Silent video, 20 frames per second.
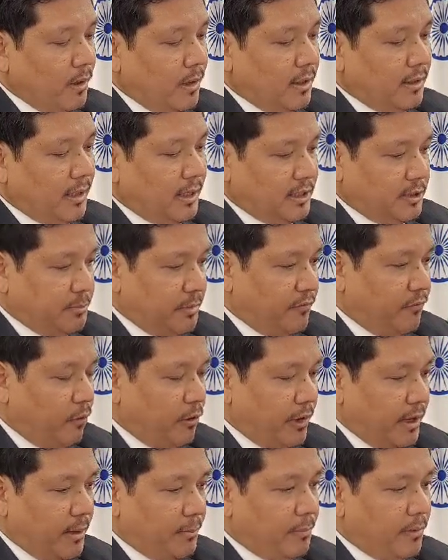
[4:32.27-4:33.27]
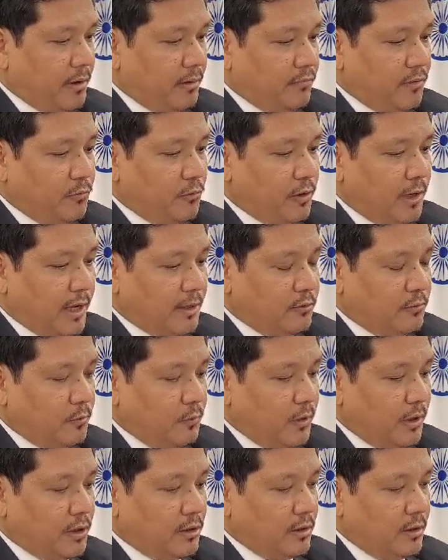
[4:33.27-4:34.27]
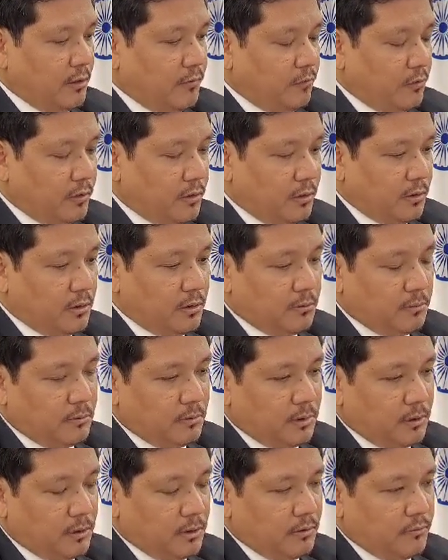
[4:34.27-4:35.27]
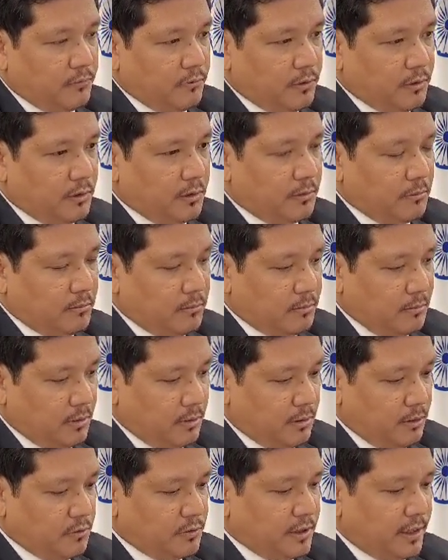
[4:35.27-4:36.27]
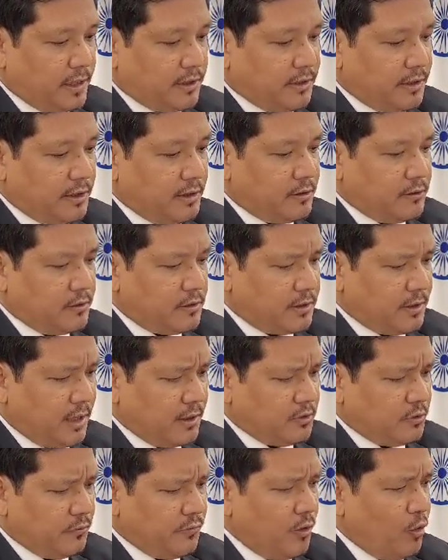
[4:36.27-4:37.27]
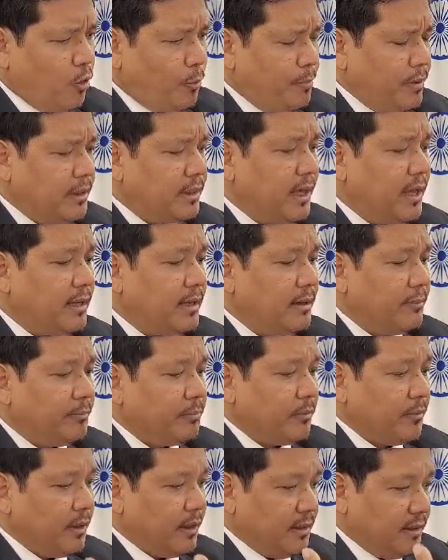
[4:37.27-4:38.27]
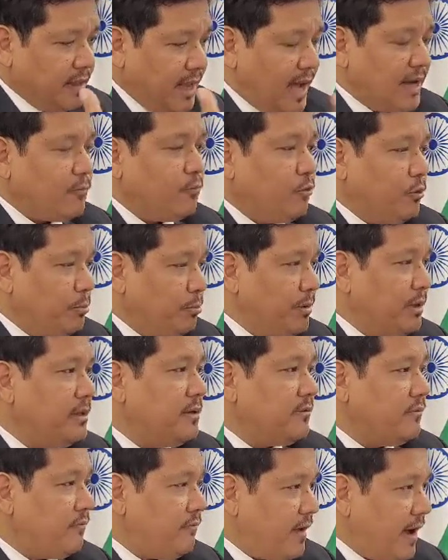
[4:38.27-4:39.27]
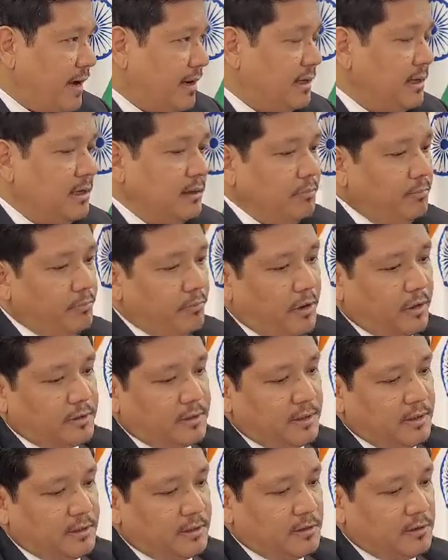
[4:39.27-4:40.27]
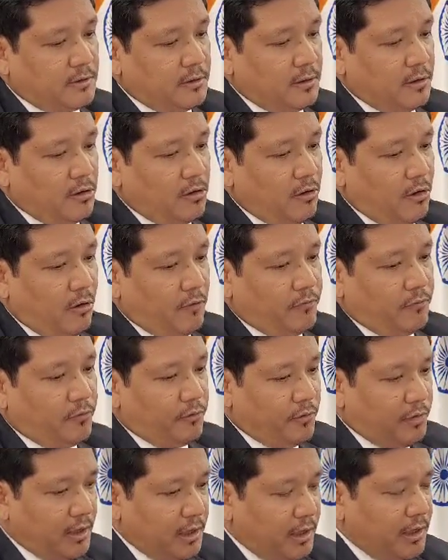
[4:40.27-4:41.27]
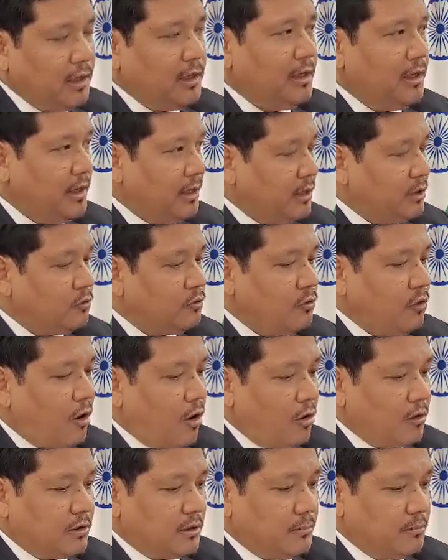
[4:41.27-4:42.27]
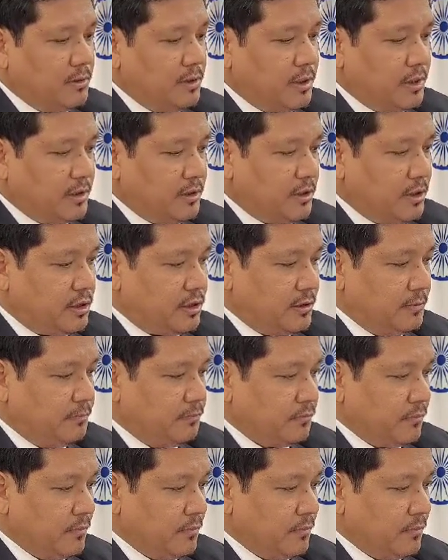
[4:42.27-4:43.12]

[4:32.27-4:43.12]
That is before April. We would like to work for the new secretariat to start. So we're hoping that that would be the final process of really leading to long-term decongestion.